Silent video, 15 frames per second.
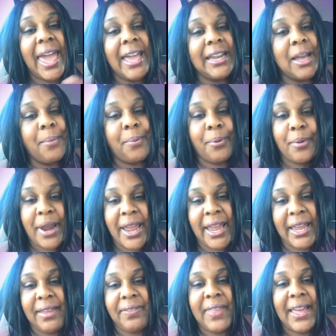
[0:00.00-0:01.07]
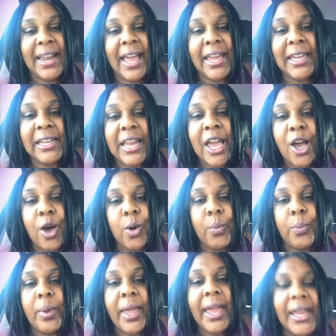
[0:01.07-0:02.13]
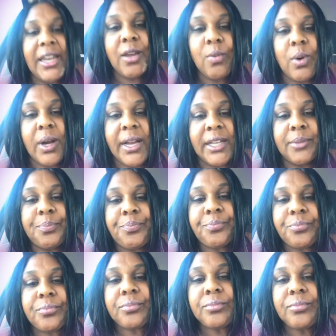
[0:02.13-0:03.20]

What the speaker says: And I pray that I can help anyone